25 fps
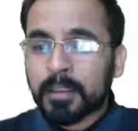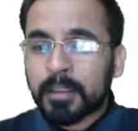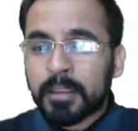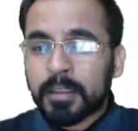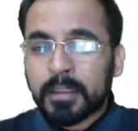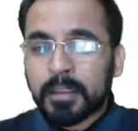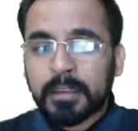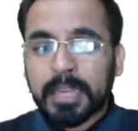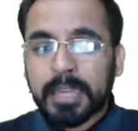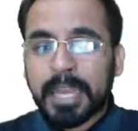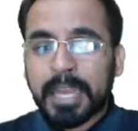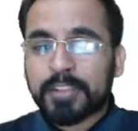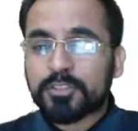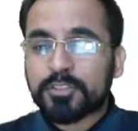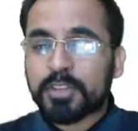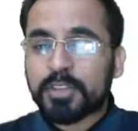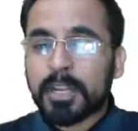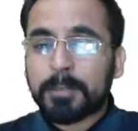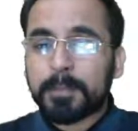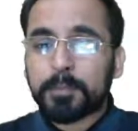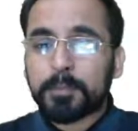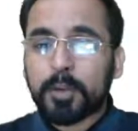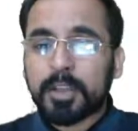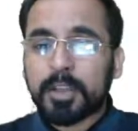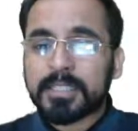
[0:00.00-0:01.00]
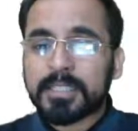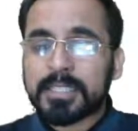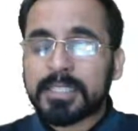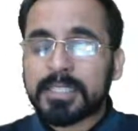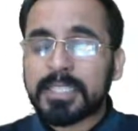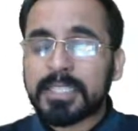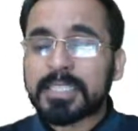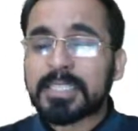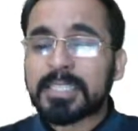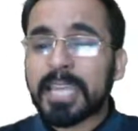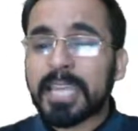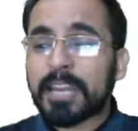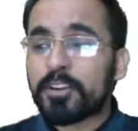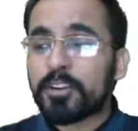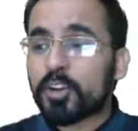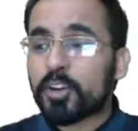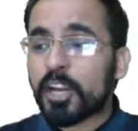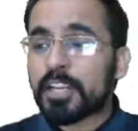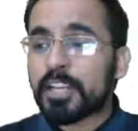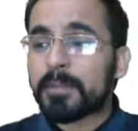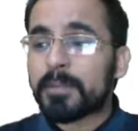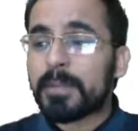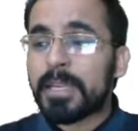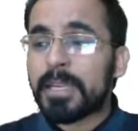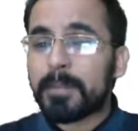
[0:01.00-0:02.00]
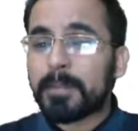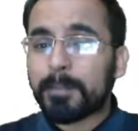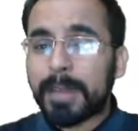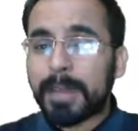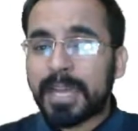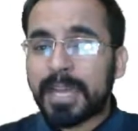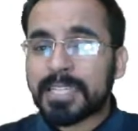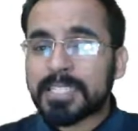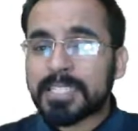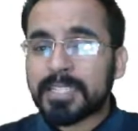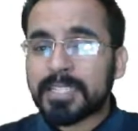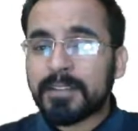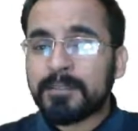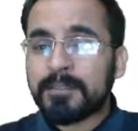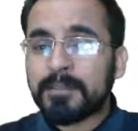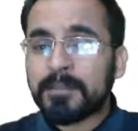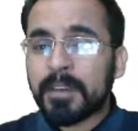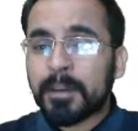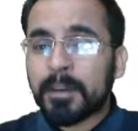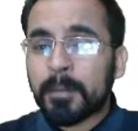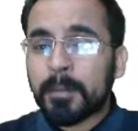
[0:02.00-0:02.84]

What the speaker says: Natural processes cannot be in passive